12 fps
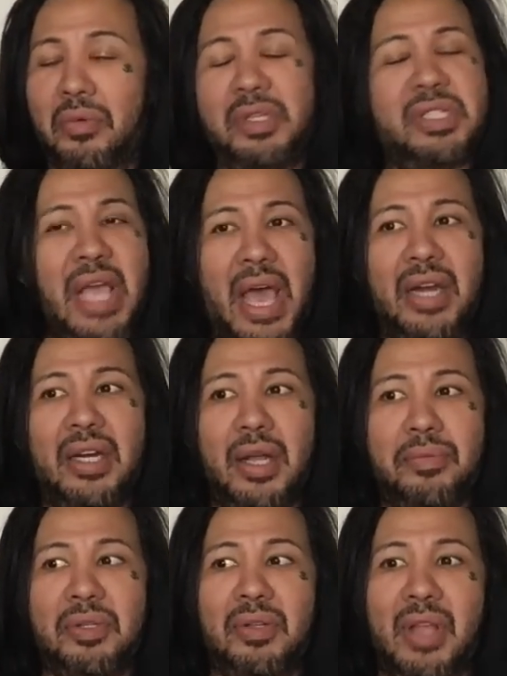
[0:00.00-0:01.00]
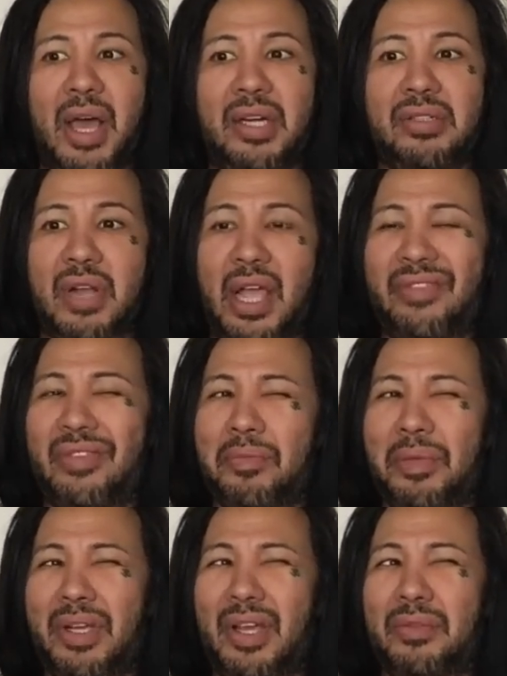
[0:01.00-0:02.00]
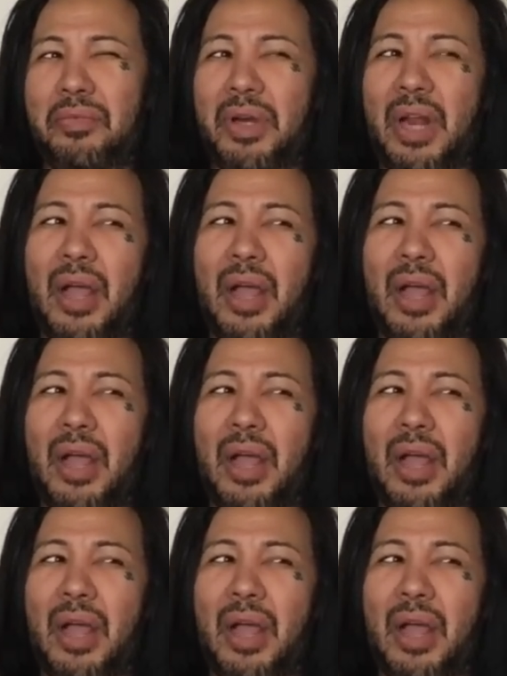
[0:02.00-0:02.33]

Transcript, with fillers: which added up to a lot of driving because when